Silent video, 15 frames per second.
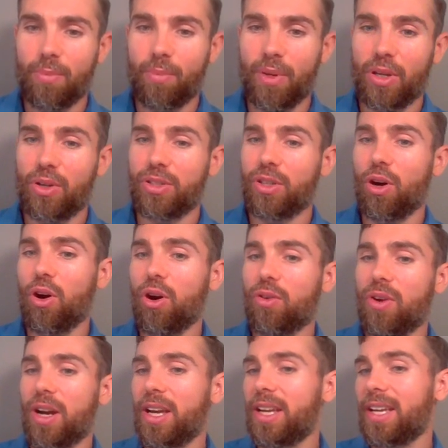because
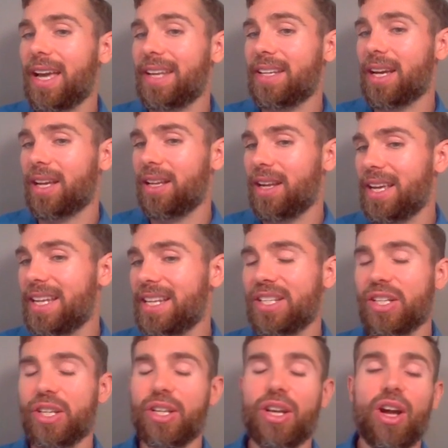RA and
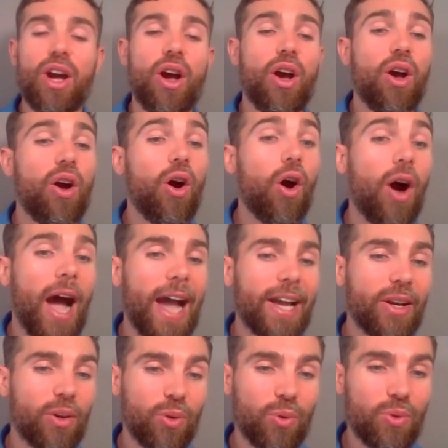declination are
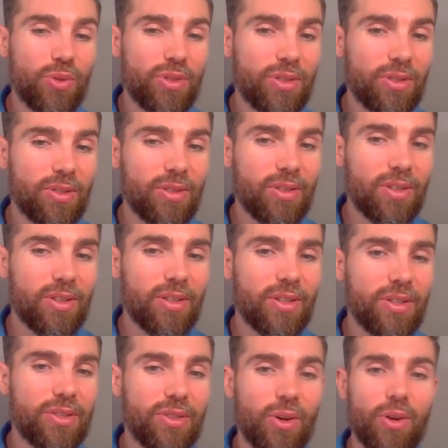angles.
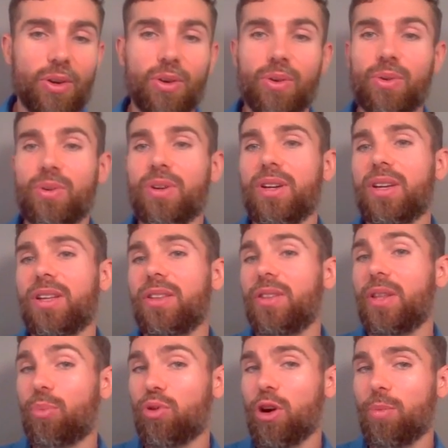So
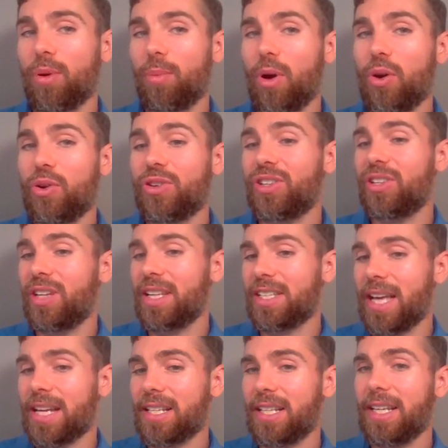the proper motion is
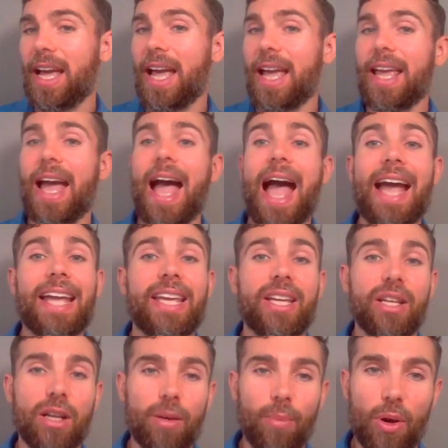actually an
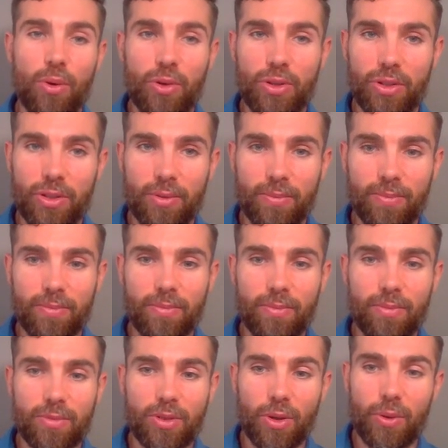angular motion.
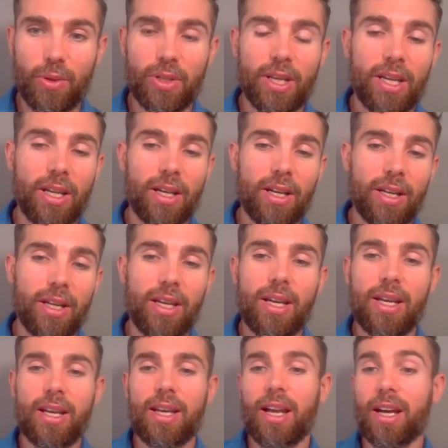So you get
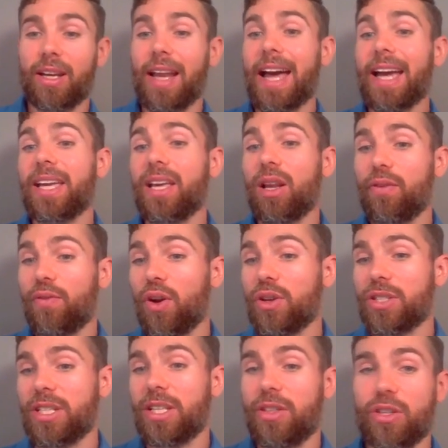an angular
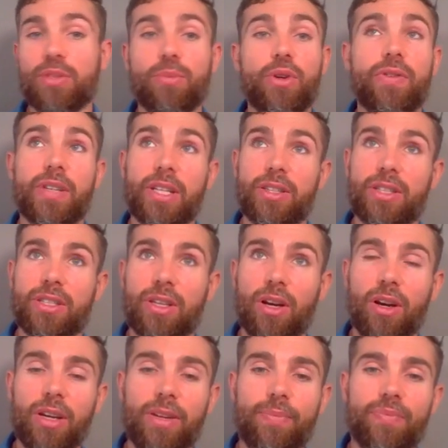velocity that's moving in the
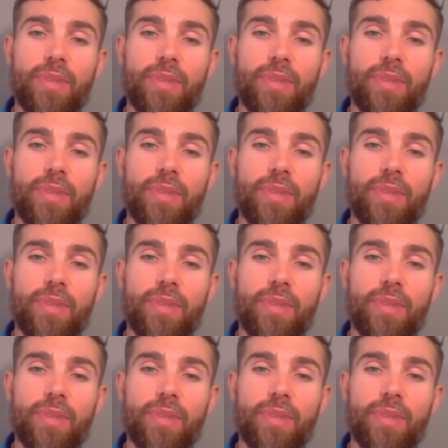sky.